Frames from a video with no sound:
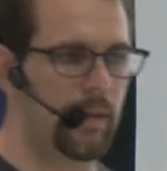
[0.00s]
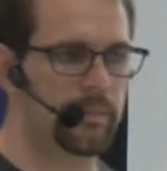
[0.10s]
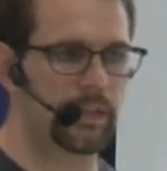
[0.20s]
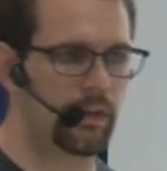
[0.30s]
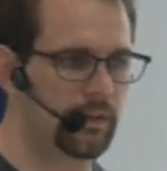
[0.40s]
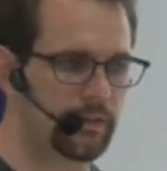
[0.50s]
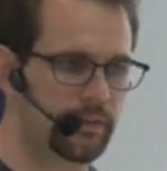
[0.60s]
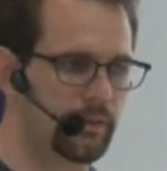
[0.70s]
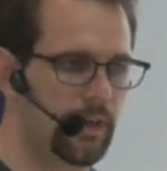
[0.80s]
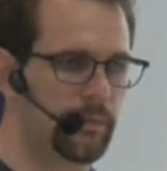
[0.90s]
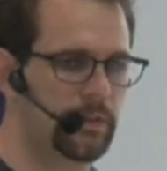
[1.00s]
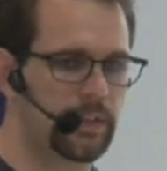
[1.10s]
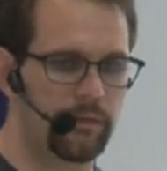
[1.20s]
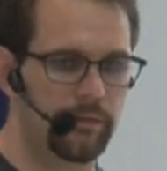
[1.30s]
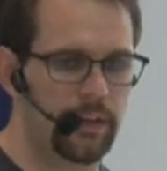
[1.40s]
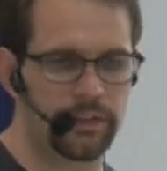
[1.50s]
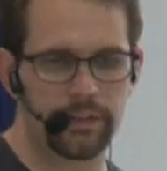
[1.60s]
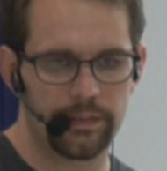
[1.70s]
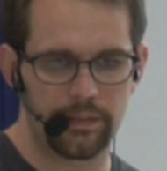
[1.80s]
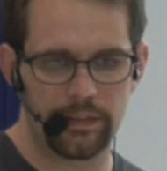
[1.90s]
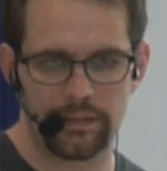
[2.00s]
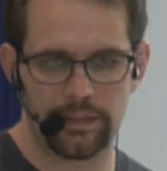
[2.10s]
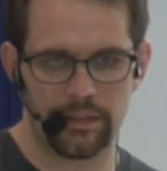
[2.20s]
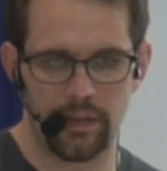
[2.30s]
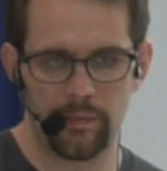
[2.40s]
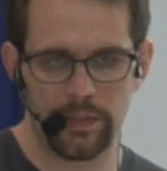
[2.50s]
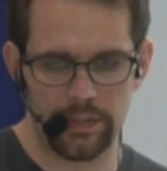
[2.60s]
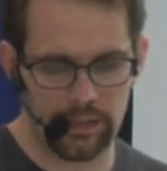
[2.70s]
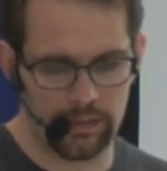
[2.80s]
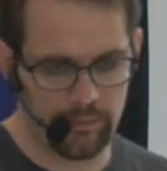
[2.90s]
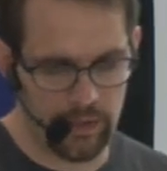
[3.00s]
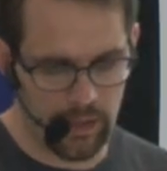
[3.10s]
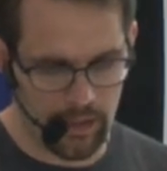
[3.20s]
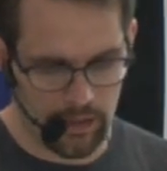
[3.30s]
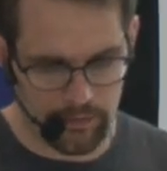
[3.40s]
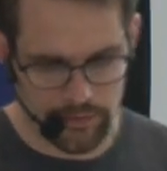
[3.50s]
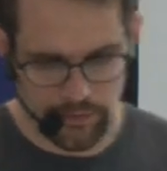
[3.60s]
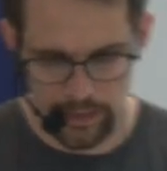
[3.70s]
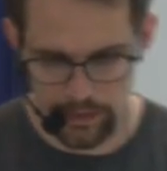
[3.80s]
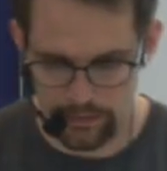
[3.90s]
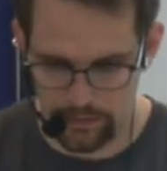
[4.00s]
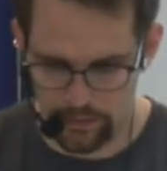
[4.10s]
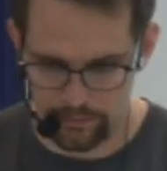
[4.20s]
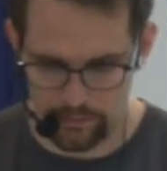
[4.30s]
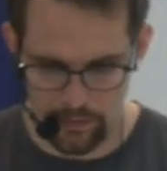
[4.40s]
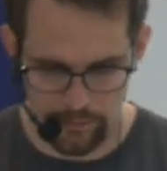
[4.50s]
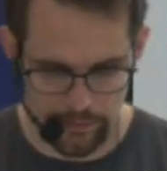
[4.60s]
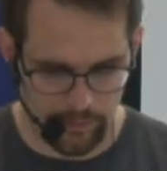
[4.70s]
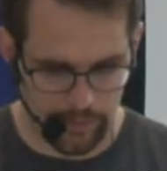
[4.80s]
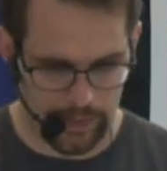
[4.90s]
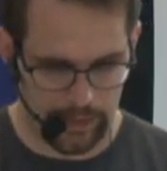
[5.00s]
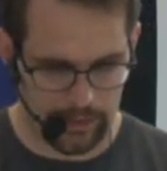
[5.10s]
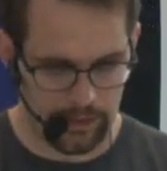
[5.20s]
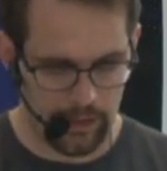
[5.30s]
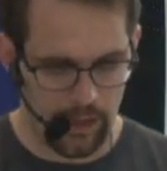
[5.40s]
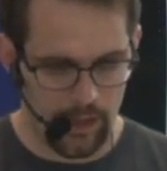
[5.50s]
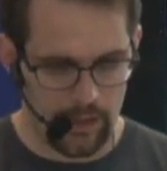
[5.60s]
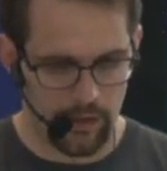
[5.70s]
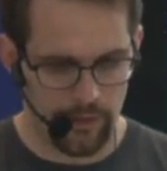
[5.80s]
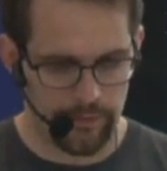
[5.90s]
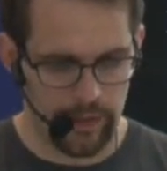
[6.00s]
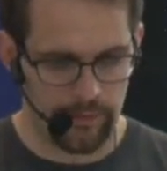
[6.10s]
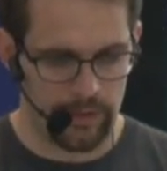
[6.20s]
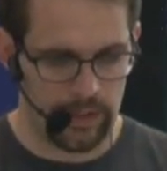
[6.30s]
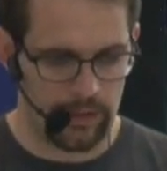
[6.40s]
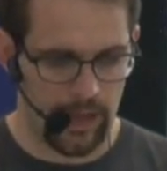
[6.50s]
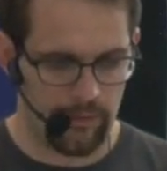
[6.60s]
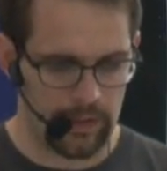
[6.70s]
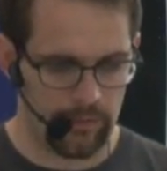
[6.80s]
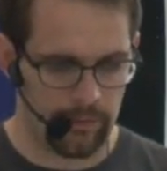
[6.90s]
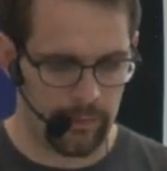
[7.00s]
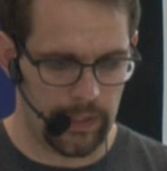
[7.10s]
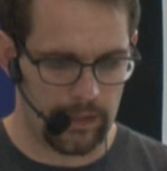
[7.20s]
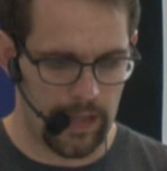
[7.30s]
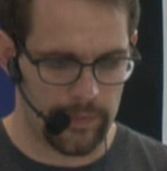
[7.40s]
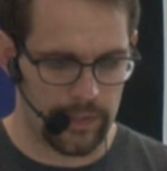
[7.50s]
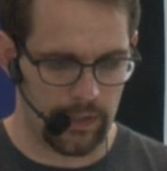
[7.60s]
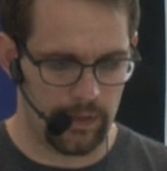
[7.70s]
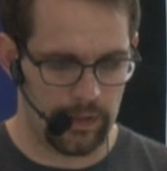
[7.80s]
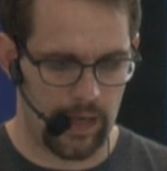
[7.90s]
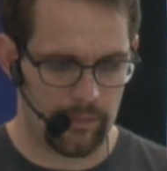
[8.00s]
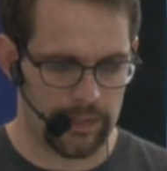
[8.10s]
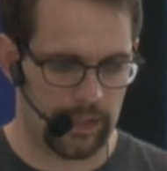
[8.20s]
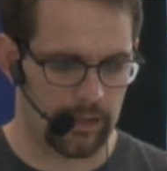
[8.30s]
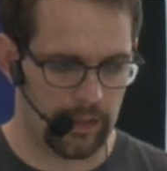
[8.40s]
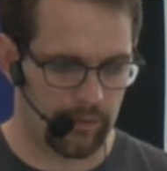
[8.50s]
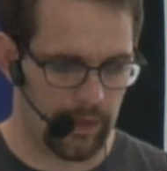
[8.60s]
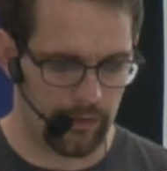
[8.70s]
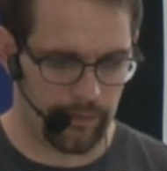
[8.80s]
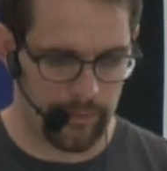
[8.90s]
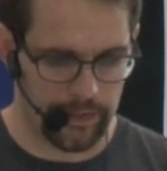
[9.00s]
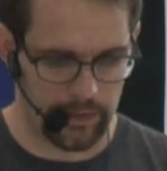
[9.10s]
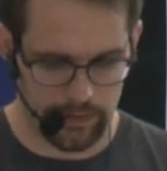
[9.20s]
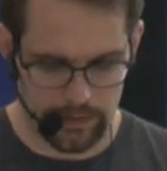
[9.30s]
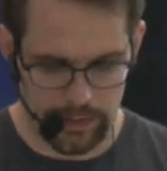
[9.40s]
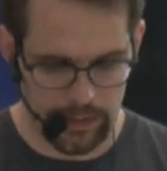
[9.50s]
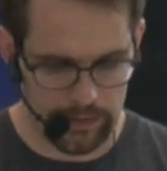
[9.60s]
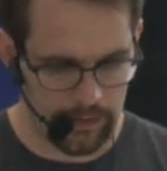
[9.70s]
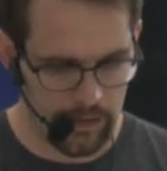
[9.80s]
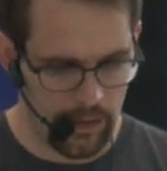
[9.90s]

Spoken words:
epsilons or up to 10 functions. So let's just arbitrarily constrain it, don't overcomplicate it. So if you haven't given me an epsilon, then I'm setting the value of epsilon to this.